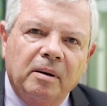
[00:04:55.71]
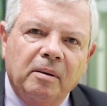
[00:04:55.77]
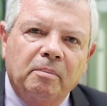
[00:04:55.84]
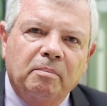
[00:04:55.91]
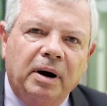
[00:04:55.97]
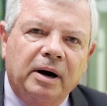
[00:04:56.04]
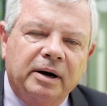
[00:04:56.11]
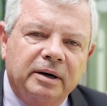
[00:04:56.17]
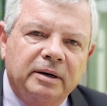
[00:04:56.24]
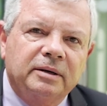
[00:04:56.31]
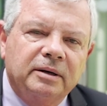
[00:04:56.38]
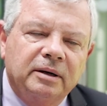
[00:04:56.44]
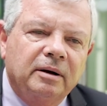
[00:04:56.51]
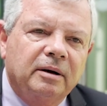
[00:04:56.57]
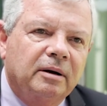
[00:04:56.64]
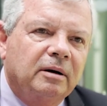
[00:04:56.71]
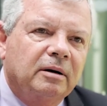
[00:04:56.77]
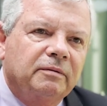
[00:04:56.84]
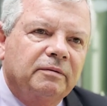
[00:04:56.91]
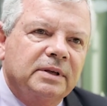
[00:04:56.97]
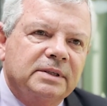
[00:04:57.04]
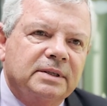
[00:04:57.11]
part
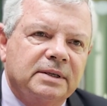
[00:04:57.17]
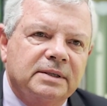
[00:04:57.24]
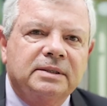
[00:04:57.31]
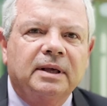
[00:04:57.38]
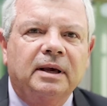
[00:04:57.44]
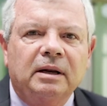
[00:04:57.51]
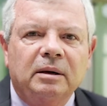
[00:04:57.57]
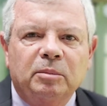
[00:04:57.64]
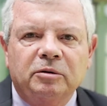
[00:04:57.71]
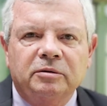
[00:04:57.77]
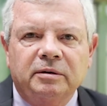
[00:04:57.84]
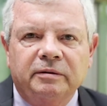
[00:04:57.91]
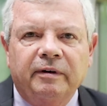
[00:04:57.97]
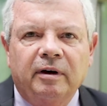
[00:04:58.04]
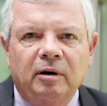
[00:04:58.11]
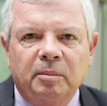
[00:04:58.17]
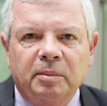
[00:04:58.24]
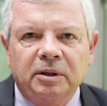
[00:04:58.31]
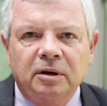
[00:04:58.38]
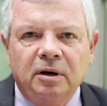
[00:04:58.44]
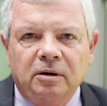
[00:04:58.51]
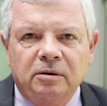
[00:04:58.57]
of the Sustainable
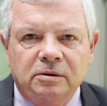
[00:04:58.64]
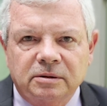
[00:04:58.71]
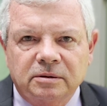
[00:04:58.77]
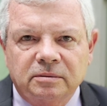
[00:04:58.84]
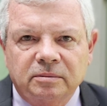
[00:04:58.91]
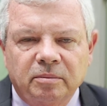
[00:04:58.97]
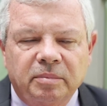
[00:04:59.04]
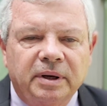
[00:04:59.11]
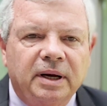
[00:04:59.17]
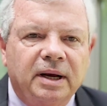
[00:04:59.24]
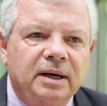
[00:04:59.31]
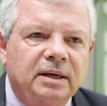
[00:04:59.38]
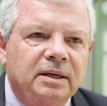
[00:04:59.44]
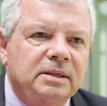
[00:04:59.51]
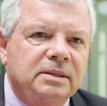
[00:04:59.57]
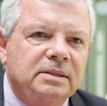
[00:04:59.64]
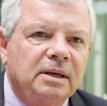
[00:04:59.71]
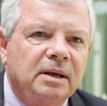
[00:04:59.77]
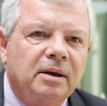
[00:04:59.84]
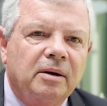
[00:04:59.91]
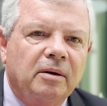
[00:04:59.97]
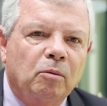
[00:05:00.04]
Development Goals because
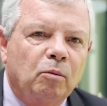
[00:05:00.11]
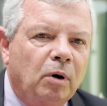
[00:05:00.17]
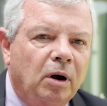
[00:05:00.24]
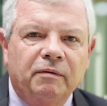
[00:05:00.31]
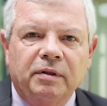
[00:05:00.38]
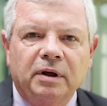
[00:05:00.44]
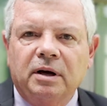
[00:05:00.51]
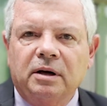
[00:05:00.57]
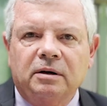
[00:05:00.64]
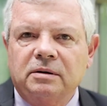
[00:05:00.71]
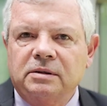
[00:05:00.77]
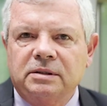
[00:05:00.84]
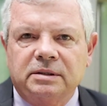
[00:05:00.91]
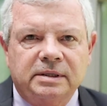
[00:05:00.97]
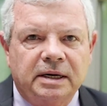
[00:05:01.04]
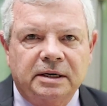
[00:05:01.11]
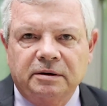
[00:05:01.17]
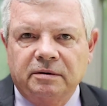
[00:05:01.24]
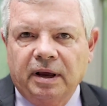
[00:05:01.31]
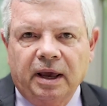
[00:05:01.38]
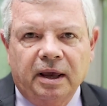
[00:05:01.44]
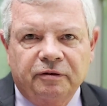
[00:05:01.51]
one of the goals is
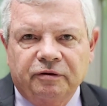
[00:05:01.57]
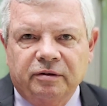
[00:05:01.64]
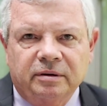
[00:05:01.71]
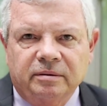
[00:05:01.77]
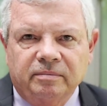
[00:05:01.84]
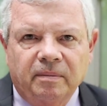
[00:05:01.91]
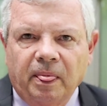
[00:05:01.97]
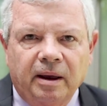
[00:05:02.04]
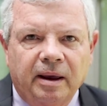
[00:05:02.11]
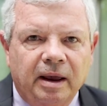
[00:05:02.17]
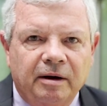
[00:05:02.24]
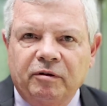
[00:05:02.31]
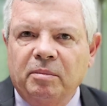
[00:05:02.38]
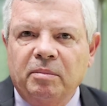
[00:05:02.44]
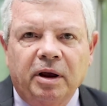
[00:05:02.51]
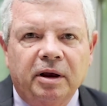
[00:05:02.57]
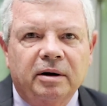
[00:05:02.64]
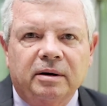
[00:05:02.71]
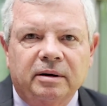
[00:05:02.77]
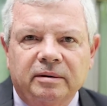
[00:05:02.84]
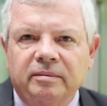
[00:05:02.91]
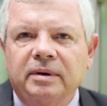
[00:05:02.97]
education. Every
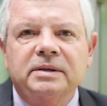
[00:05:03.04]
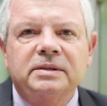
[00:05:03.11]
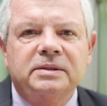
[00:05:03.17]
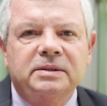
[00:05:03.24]
mayor is